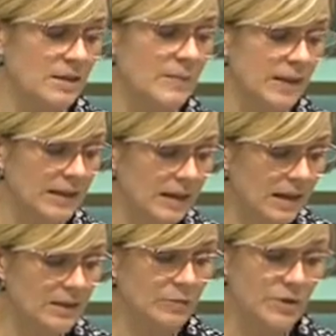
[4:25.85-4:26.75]
the
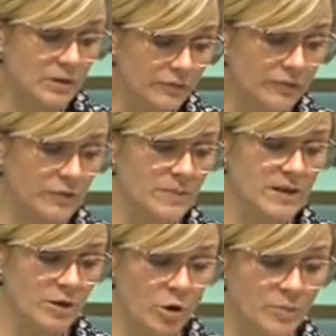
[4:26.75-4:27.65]
Barngarla reaffirmed
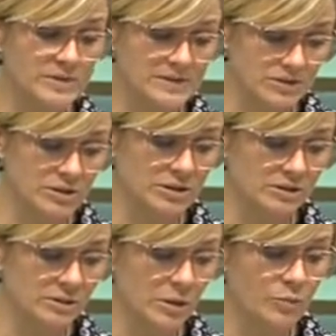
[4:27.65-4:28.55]
their
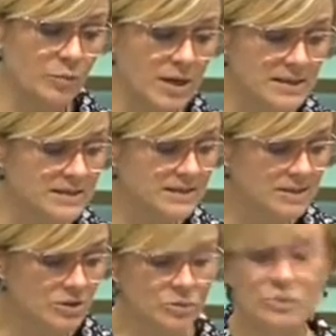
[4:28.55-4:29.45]
opposition and raised
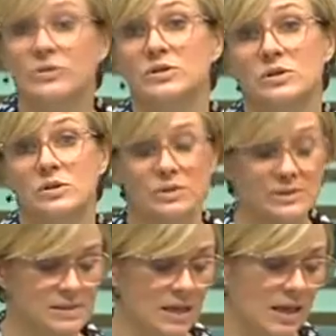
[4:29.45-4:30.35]
additional
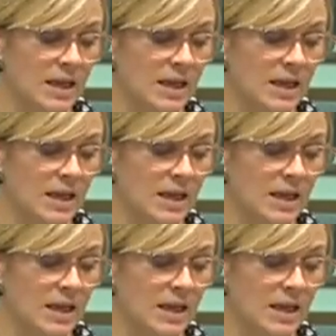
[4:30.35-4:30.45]
concerns